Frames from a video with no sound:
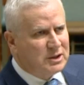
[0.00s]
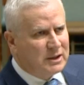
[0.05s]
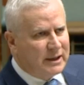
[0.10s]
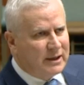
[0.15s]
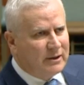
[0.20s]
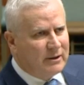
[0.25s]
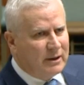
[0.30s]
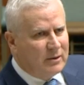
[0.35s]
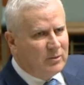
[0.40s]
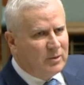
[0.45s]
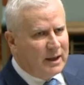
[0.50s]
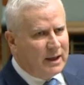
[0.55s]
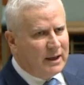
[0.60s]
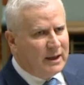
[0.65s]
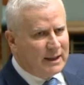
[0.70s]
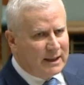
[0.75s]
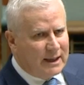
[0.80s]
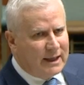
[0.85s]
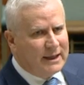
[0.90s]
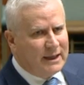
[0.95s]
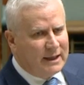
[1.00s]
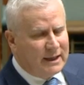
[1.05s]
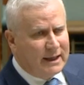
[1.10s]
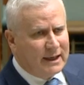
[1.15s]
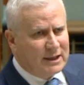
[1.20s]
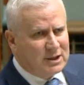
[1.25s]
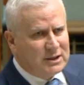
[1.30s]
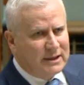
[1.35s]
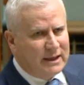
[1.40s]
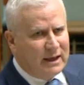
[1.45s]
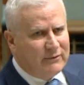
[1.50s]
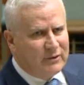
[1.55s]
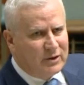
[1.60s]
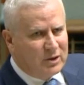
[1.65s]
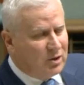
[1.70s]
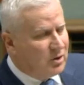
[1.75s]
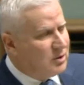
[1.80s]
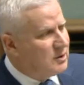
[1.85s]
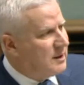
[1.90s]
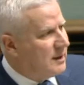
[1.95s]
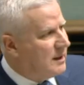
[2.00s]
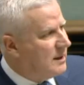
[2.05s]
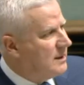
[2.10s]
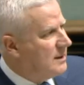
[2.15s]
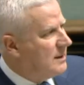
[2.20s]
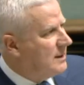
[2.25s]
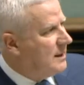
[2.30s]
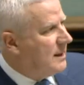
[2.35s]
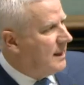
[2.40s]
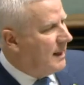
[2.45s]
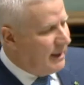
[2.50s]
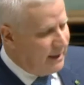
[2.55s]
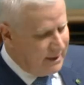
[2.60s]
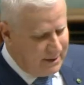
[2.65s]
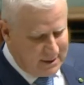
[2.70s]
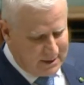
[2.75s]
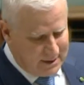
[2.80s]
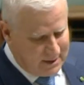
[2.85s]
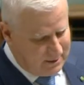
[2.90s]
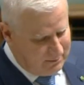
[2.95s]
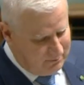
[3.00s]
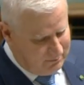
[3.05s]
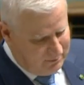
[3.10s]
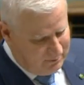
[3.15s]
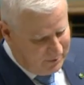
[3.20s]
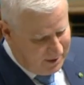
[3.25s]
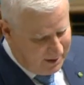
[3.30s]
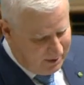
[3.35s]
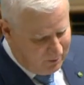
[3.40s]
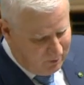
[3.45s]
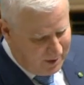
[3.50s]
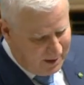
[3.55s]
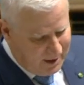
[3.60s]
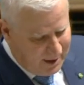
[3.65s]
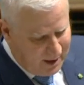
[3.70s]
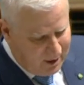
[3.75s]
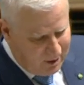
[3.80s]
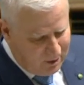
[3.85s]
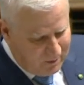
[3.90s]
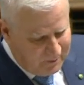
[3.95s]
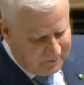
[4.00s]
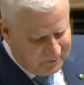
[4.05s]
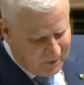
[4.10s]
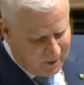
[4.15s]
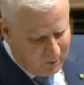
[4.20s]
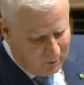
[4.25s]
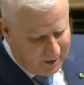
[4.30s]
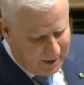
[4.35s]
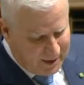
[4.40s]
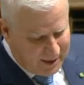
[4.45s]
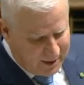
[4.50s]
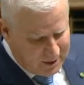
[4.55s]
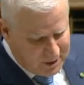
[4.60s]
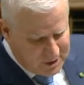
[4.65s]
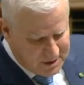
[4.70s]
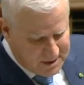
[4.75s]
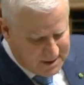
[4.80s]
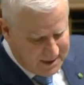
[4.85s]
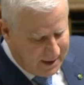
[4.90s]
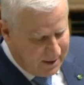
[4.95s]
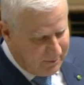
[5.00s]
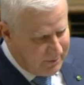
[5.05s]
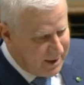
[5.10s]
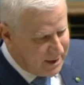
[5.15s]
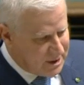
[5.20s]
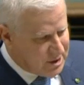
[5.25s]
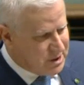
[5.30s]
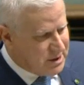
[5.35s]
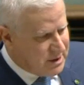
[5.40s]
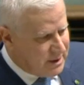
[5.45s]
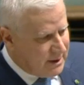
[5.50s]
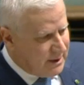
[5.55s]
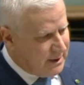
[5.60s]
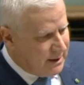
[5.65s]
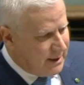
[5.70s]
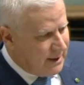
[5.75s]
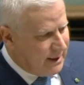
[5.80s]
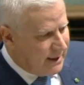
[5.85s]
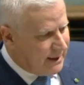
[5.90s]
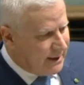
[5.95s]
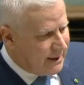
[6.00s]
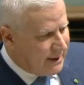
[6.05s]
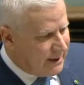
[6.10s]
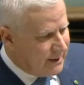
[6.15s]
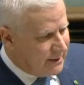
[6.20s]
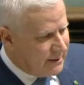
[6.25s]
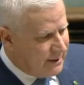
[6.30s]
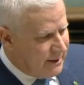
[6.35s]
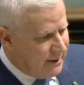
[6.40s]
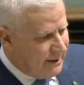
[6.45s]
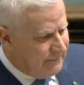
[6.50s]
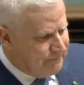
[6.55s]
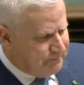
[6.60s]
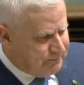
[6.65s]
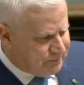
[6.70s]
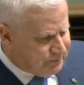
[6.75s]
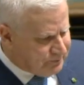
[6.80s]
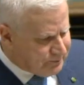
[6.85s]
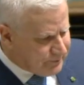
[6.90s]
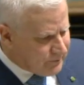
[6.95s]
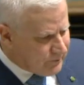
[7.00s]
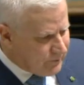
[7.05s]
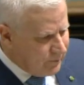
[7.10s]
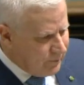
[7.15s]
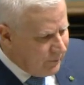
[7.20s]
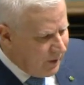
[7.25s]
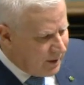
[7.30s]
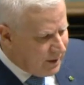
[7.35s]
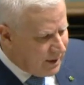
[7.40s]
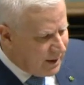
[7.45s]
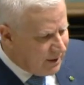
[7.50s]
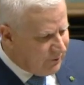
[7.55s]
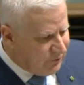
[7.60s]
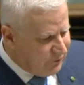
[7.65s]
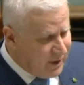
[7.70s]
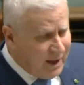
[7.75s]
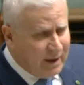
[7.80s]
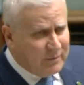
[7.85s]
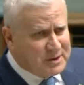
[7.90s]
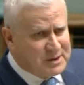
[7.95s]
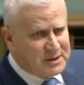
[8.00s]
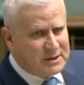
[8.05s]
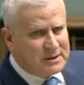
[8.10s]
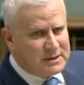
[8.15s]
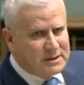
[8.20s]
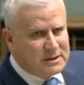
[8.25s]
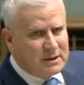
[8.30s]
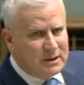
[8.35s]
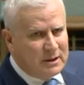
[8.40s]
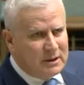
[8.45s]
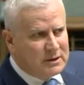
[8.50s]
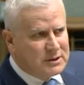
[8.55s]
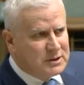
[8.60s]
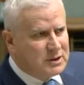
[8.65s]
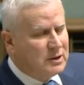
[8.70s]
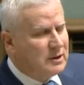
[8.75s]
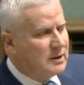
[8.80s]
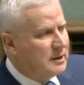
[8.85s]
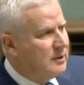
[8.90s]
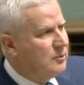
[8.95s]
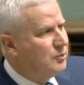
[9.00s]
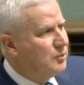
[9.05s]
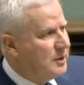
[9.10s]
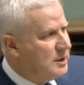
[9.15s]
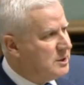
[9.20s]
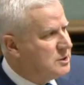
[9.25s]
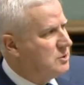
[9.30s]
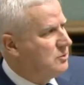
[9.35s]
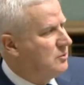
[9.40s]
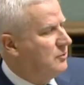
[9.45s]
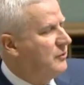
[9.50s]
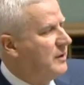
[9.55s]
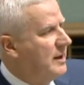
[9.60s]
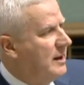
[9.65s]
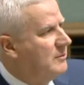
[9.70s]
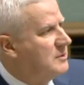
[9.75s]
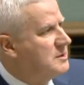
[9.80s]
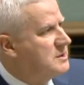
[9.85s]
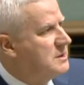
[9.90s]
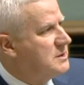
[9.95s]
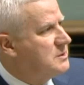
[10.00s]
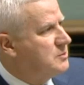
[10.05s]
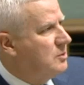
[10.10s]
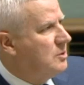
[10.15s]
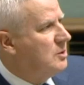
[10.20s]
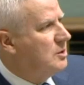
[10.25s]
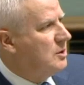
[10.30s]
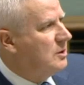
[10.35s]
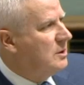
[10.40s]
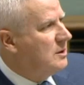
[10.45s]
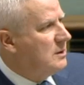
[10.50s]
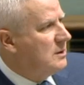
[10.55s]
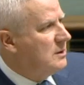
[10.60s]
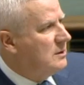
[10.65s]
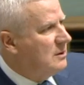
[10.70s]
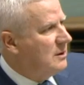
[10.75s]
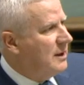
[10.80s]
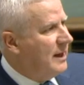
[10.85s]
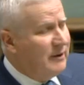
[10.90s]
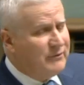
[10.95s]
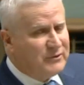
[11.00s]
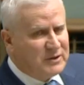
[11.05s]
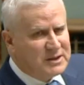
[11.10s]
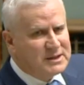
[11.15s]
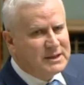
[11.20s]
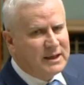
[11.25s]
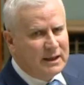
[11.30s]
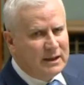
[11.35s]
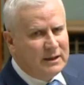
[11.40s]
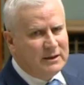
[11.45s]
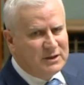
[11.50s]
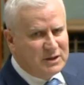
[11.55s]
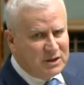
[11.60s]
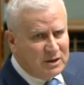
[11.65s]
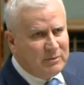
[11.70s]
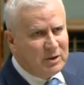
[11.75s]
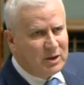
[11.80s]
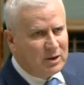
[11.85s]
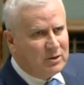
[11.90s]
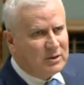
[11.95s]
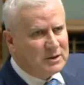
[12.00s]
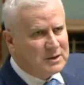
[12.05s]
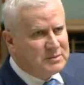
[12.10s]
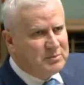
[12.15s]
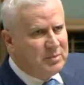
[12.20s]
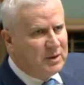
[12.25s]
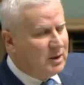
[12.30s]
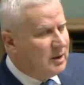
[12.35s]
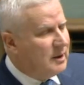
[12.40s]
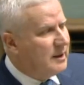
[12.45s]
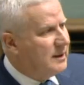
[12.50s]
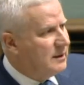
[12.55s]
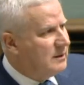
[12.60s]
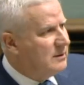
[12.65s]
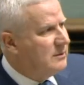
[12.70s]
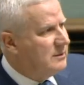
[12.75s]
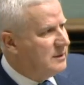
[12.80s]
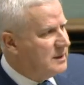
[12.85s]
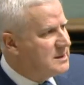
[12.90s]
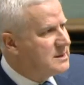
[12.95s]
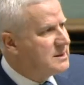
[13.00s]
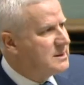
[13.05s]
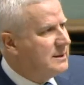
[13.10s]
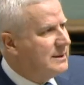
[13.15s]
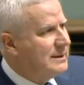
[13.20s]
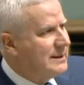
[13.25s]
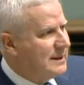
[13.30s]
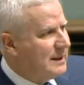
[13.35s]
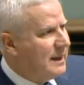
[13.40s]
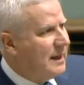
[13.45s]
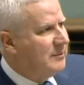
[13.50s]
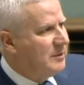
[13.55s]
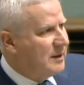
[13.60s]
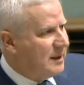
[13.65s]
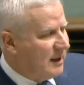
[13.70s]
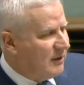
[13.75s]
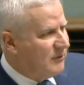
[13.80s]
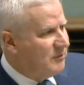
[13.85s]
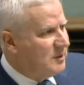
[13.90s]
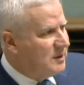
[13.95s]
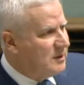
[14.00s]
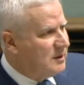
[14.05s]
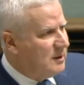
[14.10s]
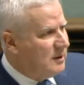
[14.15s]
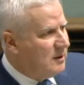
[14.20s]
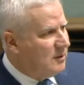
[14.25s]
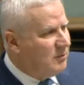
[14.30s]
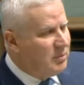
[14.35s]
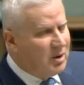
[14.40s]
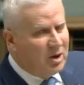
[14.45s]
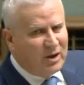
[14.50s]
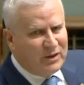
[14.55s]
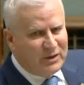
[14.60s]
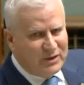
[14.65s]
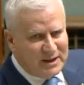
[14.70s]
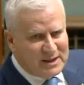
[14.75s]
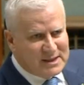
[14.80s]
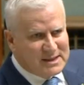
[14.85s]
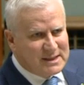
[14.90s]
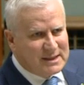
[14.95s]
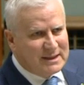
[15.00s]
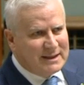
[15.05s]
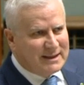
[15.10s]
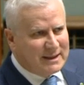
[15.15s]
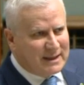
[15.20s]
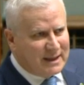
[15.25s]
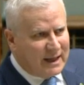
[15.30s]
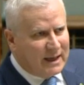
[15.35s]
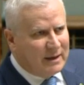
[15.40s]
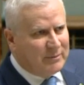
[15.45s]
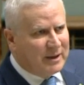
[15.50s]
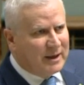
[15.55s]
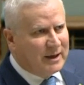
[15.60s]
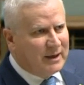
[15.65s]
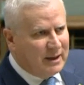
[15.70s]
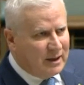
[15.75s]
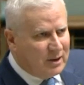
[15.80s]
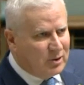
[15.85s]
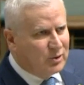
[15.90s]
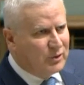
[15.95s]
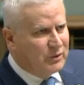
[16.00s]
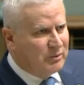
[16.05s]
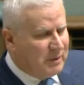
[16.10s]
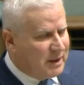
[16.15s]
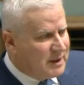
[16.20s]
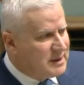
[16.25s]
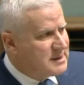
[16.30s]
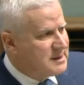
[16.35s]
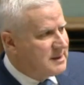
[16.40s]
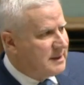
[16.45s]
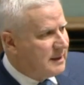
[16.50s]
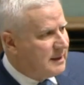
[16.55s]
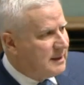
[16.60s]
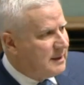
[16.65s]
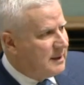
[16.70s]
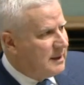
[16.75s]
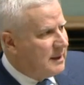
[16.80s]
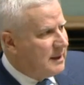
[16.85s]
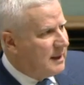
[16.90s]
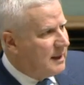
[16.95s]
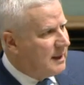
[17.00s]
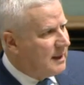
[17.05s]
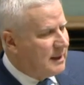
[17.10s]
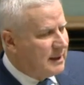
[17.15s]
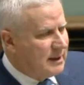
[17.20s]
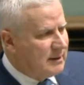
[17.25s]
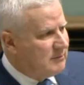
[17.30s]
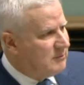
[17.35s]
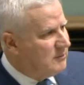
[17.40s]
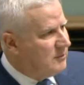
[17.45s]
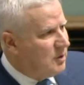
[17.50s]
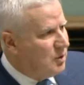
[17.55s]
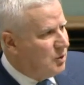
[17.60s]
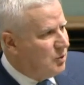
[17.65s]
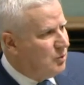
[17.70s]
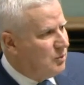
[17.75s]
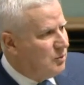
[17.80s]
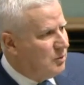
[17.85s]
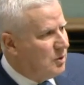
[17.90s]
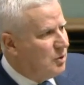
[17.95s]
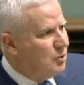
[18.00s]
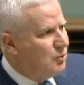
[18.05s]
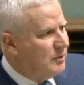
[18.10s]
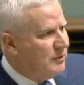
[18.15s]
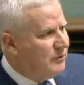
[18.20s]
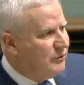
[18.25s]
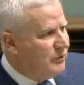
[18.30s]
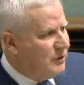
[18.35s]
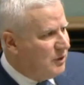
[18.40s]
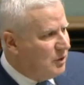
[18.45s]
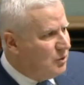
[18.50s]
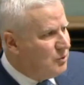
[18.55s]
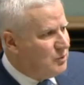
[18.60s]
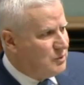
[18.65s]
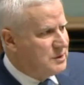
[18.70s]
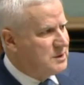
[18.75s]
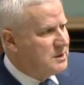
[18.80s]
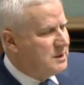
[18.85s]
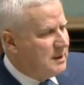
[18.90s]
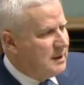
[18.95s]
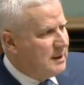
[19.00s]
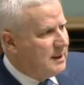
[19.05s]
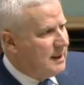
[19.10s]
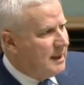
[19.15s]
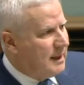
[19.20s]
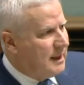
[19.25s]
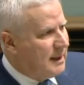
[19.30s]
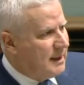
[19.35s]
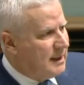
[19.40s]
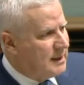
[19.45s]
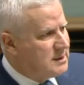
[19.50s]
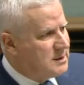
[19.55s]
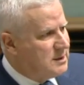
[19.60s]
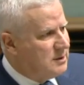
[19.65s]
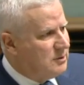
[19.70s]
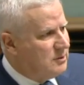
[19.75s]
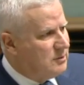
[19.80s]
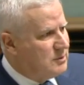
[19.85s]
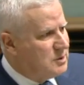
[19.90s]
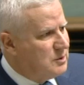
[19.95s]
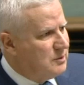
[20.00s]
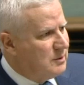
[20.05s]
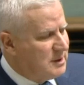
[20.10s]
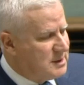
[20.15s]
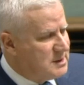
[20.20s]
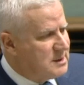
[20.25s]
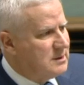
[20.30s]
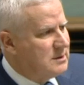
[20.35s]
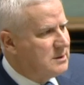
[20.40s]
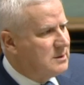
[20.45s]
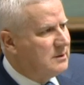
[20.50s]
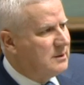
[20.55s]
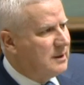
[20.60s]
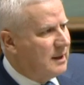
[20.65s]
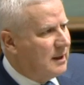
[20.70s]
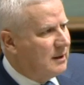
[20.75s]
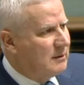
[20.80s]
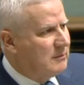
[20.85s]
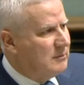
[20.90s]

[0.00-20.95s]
area where you're lucky to actually have a doctor. And we know just how much the pharmacists, certainly regional pharmacists, were, I have to say, demonised by this Labor government, by this Labor health minister, who refused to listen to their